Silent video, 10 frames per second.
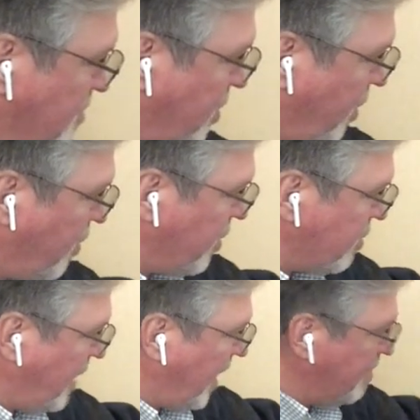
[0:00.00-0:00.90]
can put it on
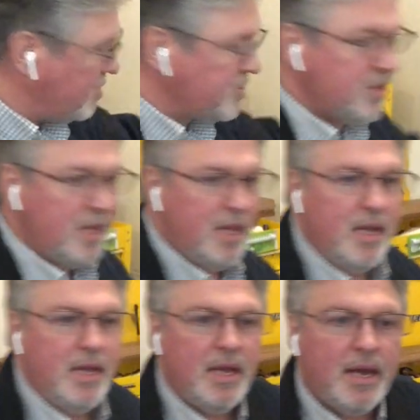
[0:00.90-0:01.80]
your tables.
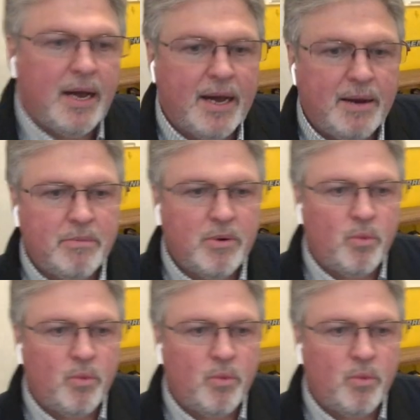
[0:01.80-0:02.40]
Um,